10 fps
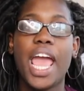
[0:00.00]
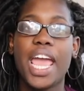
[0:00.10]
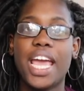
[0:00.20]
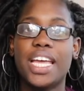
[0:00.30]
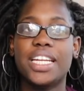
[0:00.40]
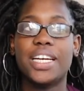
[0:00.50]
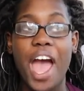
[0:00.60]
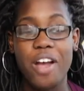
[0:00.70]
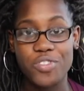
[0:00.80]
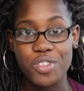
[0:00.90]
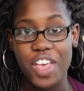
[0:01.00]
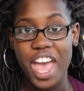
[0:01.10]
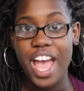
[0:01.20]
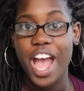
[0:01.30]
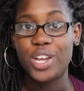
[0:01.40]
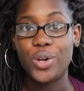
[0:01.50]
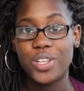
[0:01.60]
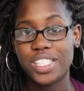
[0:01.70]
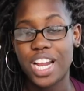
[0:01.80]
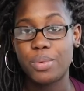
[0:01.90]
and after that I
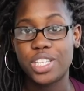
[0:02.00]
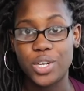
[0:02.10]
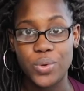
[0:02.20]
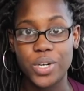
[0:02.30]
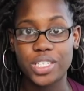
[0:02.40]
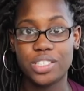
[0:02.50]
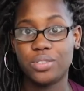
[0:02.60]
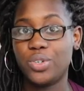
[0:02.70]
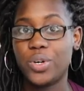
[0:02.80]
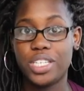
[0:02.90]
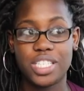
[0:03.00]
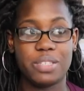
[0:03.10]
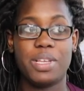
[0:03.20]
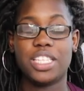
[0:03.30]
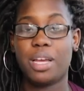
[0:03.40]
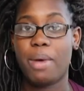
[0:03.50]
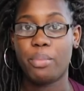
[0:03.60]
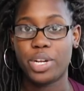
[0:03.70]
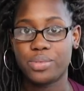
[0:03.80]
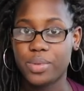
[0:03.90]
noticed that I was engorged. So engorged just means like my
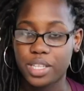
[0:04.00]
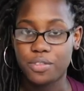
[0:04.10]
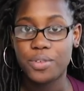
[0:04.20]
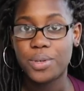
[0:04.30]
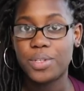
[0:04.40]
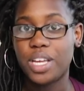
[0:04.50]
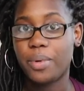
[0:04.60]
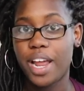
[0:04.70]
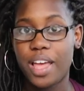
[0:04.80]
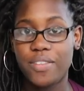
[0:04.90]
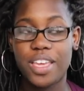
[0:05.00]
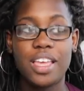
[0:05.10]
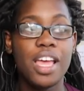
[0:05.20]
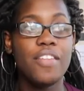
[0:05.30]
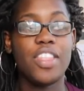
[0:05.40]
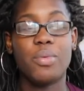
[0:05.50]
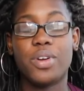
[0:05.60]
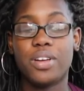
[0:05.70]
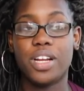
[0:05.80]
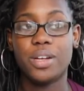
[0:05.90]
breasts were really full, they were heavy, they
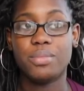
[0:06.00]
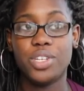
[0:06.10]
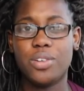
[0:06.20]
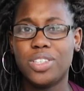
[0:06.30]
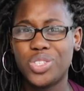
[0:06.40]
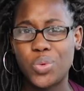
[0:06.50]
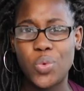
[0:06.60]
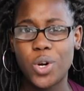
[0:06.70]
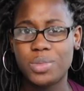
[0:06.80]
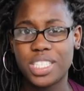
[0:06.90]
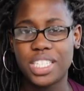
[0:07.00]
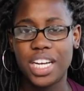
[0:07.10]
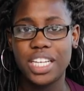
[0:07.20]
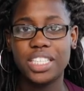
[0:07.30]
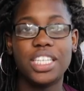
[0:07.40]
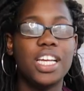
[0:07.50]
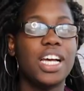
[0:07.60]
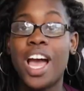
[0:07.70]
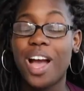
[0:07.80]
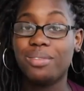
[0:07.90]
were um you know, a little warm to the touch.
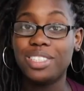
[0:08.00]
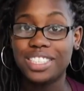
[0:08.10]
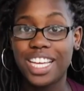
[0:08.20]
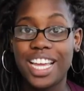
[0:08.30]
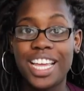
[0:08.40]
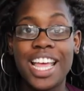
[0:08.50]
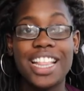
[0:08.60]
I will say